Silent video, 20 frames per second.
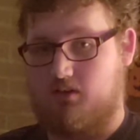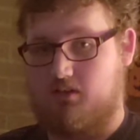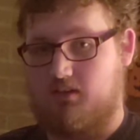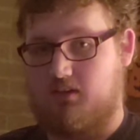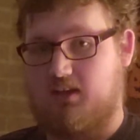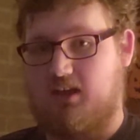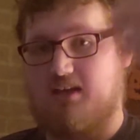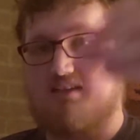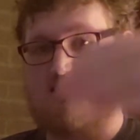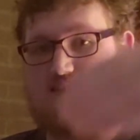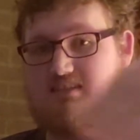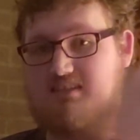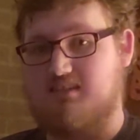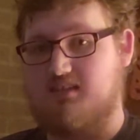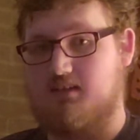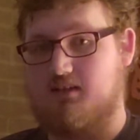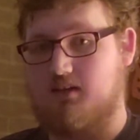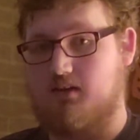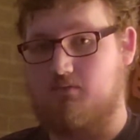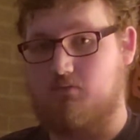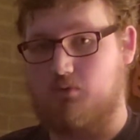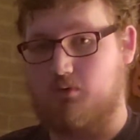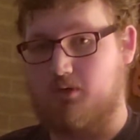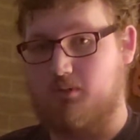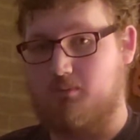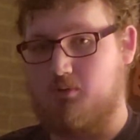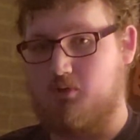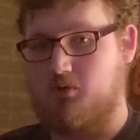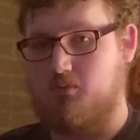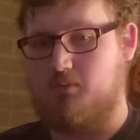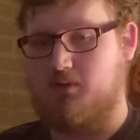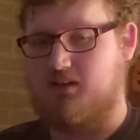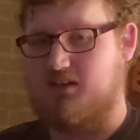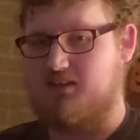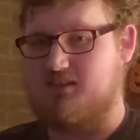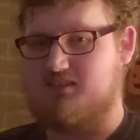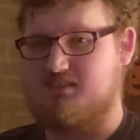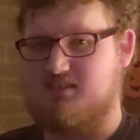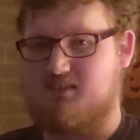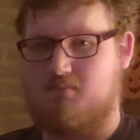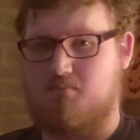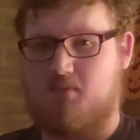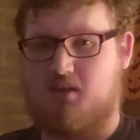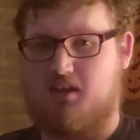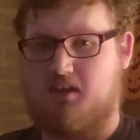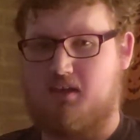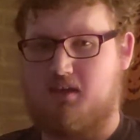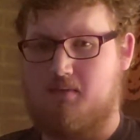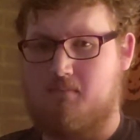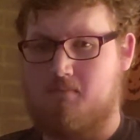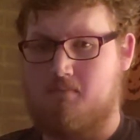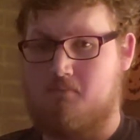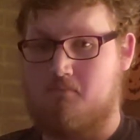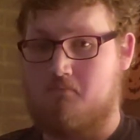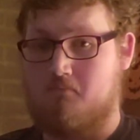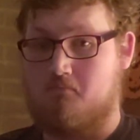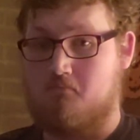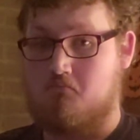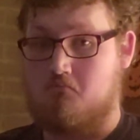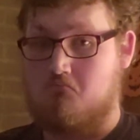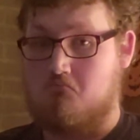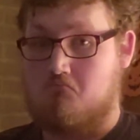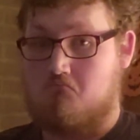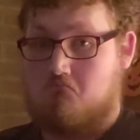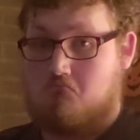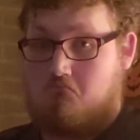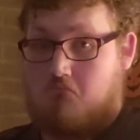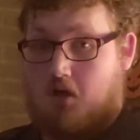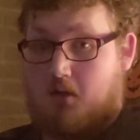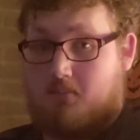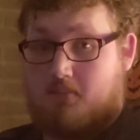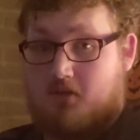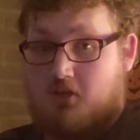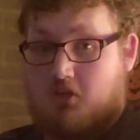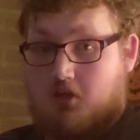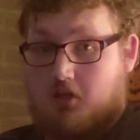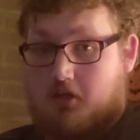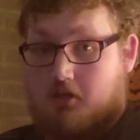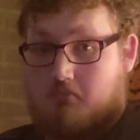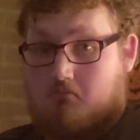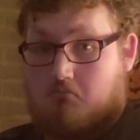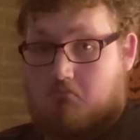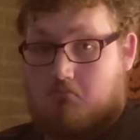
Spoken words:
the idea of a reboot because I'm like, might be good.